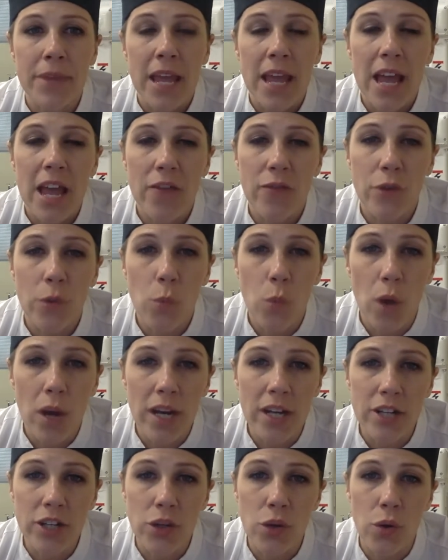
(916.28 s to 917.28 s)
If we
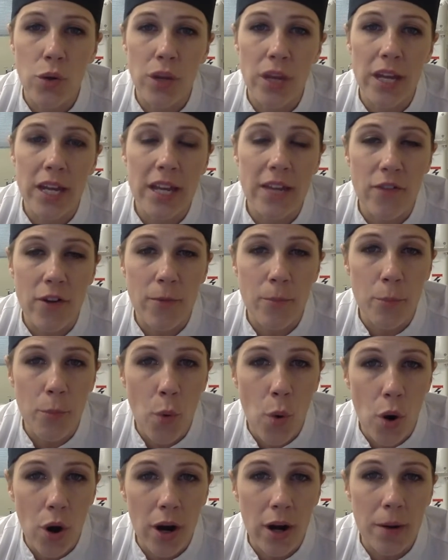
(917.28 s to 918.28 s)
wanted to cool it even
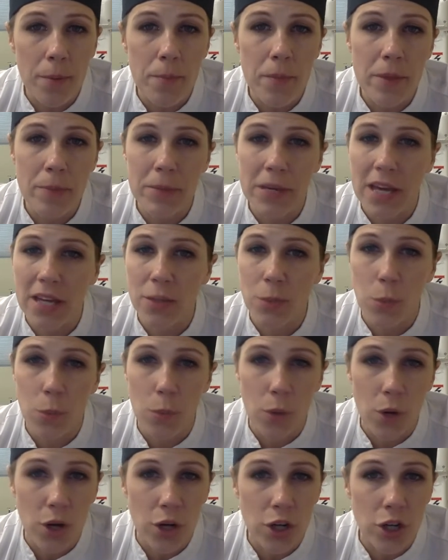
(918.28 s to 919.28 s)
more, because we
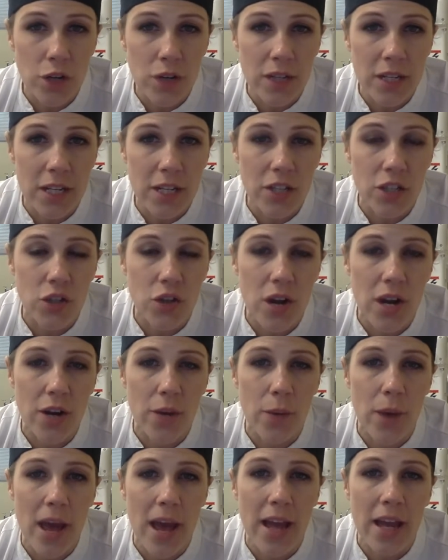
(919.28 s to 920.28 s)
weren't using it straight
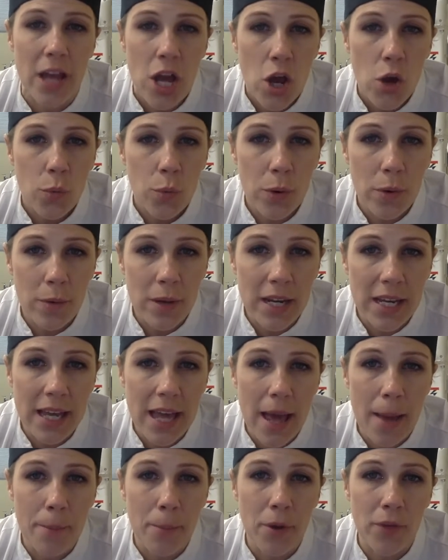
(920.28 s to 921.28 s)
away, we would
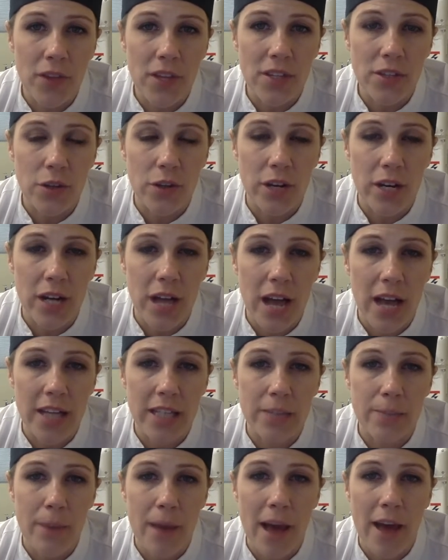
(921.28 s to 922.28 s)
again put this on an
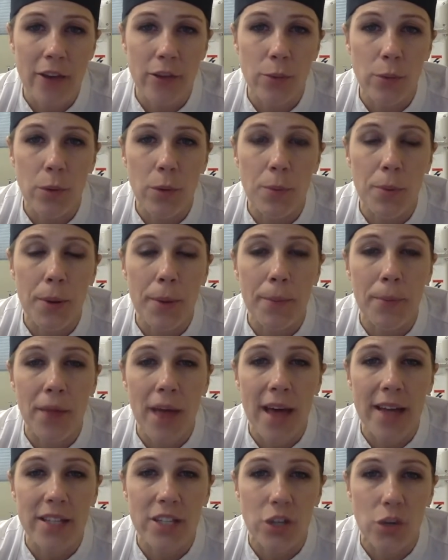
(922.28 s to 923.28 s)
ice bath. We would put
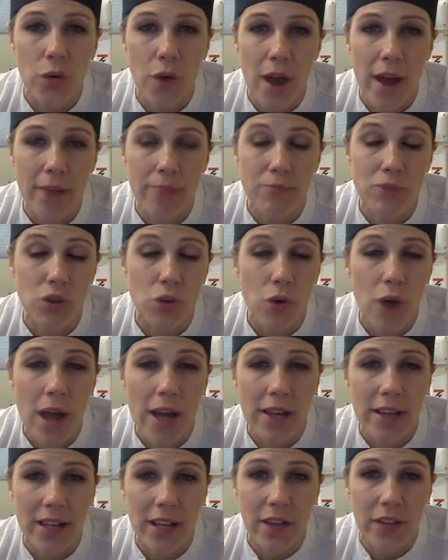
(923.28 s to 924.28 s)
plastic wrap
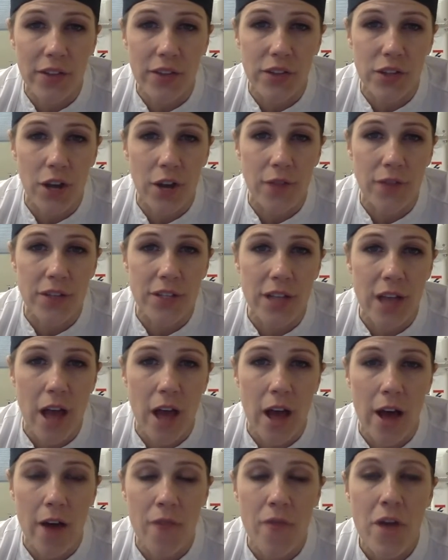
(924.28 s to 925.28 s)
directly on the surface
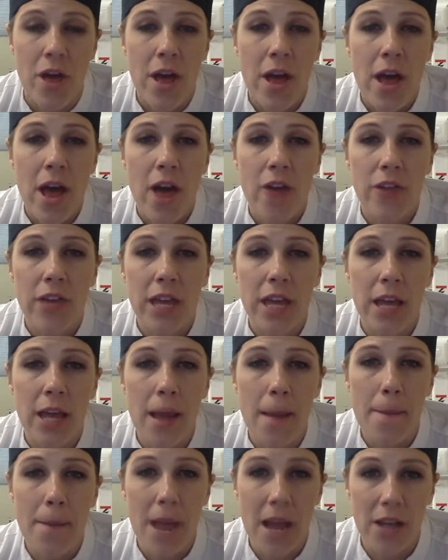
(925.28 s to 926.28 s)
of the
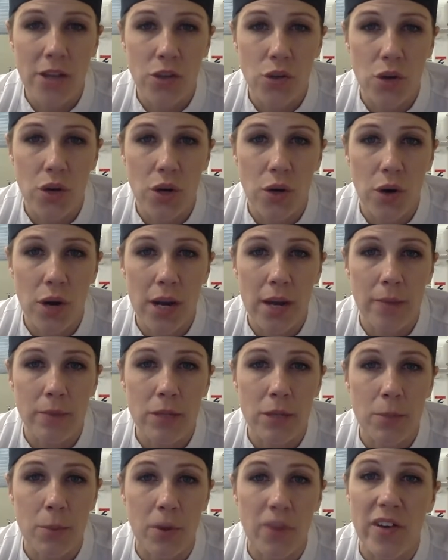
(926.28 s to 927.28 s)
pastry cream
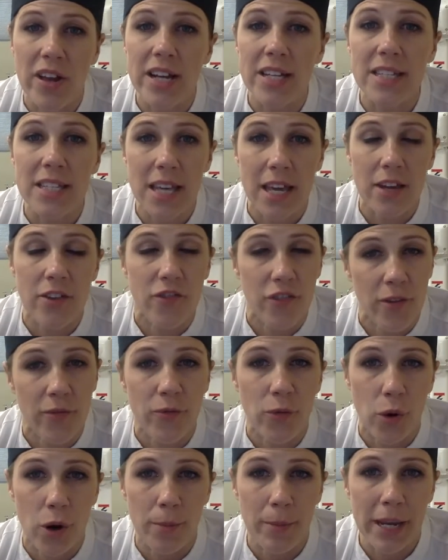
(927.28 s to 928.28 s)
to prevent a skin from
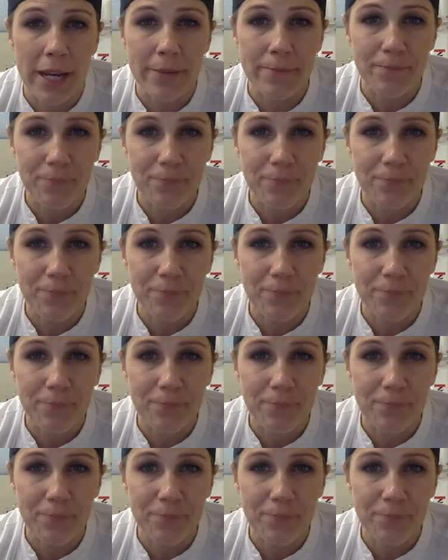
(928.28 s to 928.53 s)
forming.